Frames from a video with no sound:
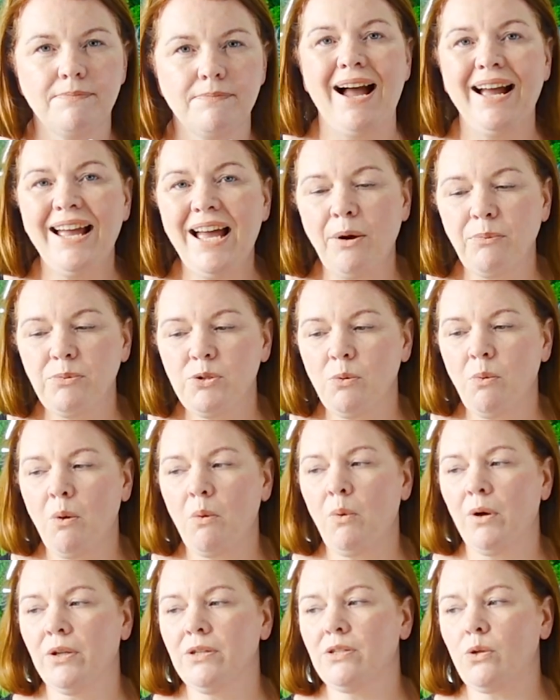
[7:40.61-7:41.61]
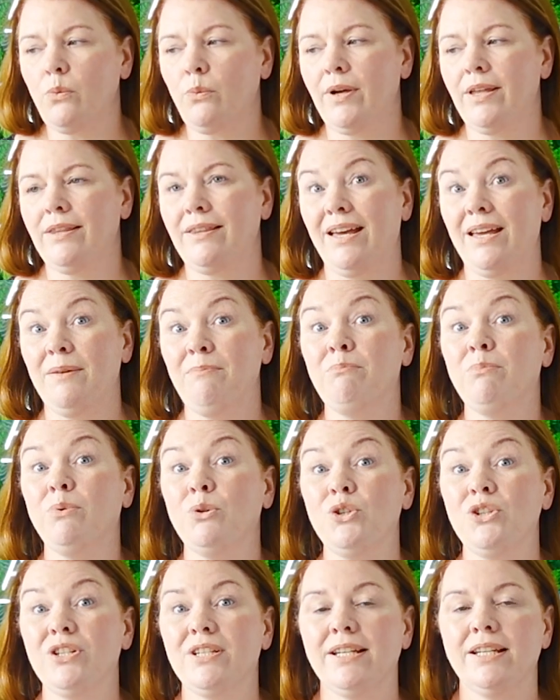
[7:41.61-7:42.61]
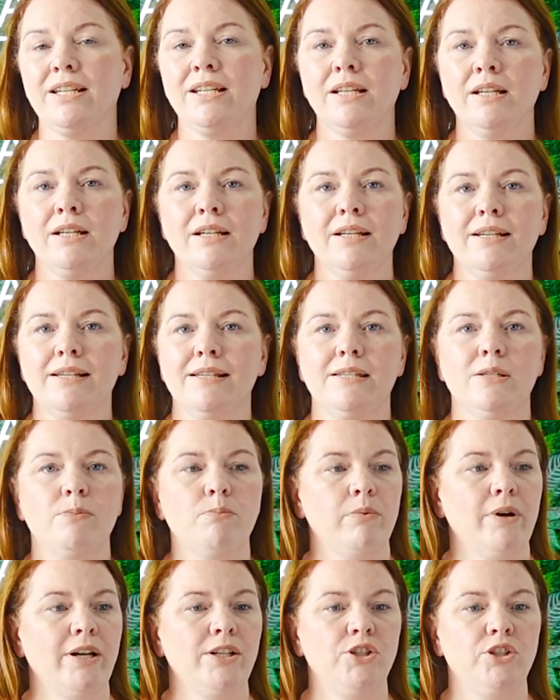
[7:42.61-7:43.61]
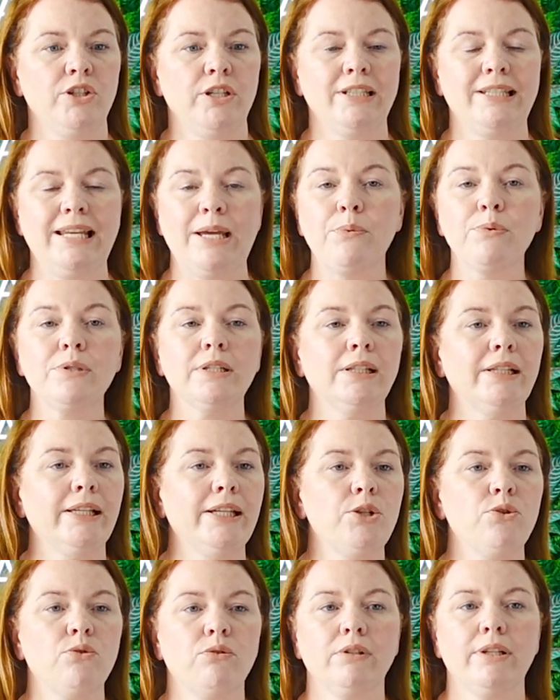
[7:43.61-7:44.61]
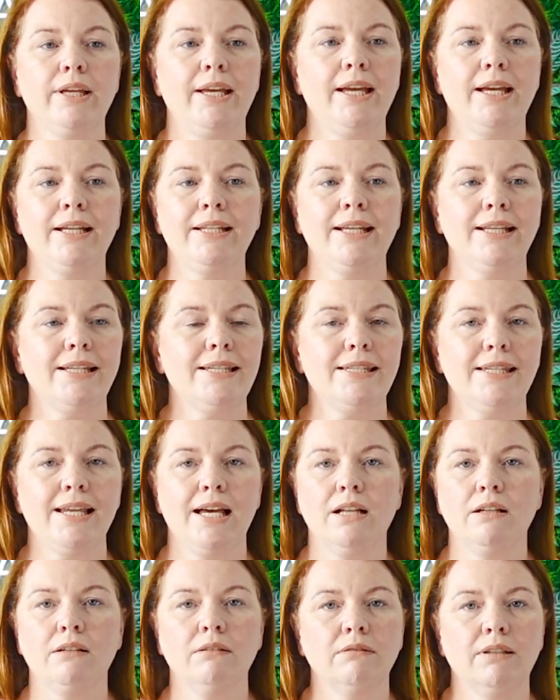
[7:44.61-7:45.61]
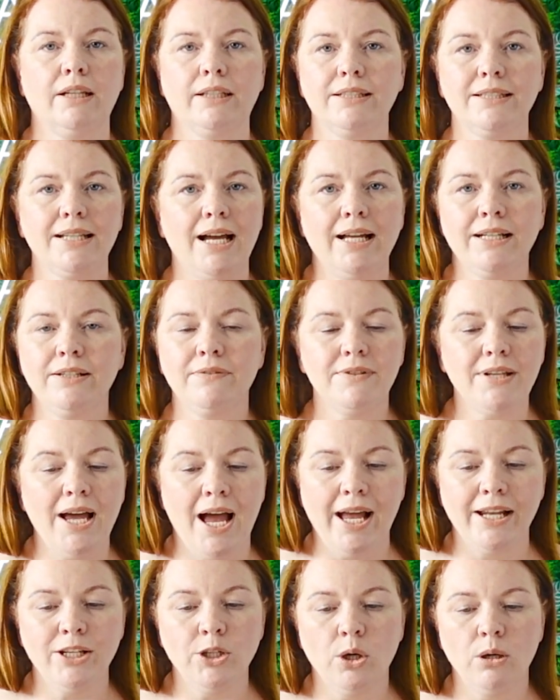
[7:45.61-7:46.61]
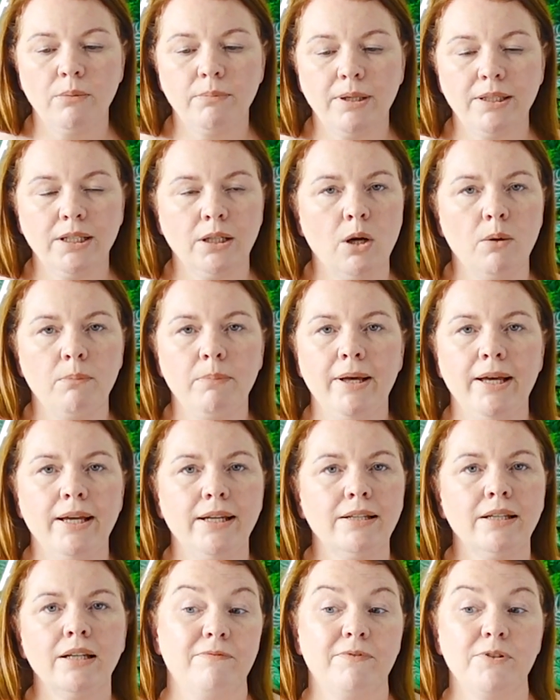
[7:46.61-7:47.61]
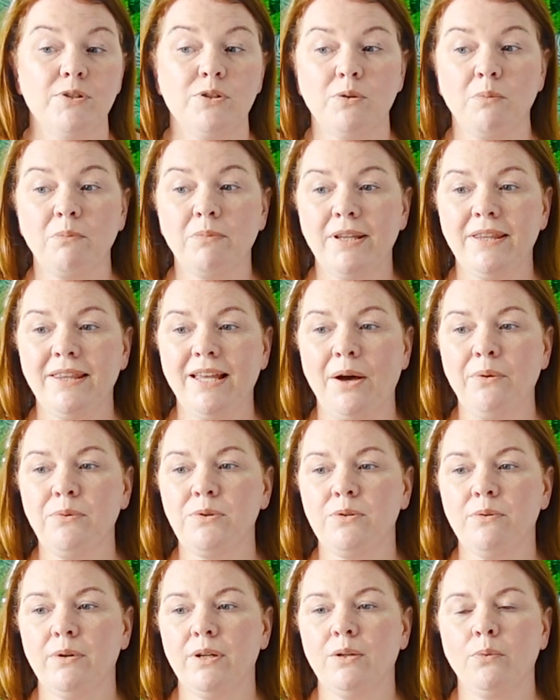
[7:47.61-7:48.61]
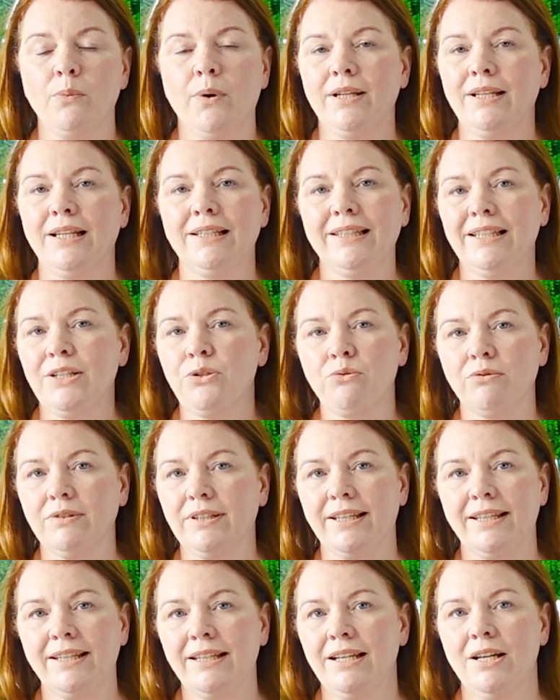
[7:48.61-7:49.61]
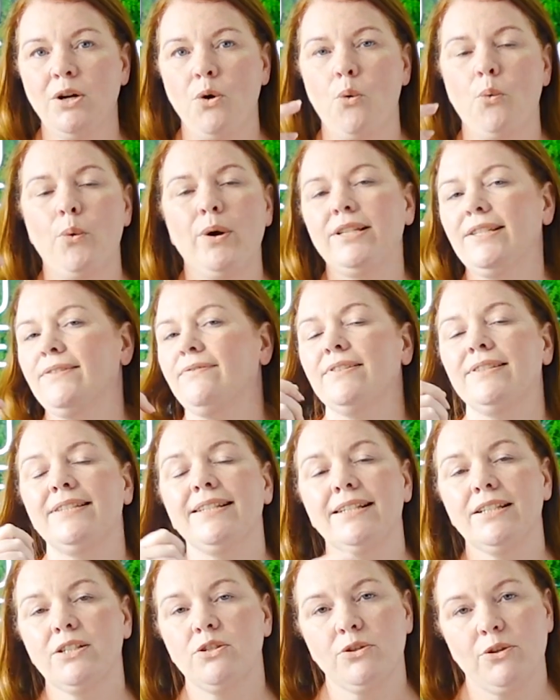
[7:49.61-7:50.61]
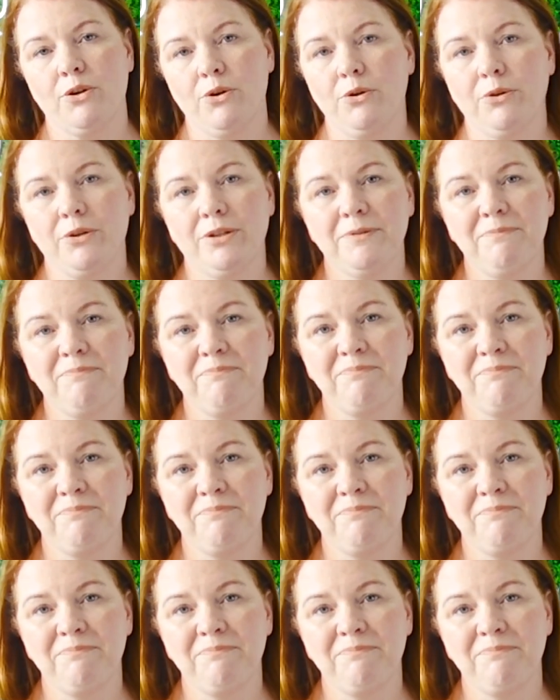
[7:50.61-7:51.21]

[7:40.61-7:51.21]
I helped someone once with a budgeting spreadsheet. It was literally an Excel kind of tidy up, and I got paid for something that I was doing while I literally waited for dinner to cook.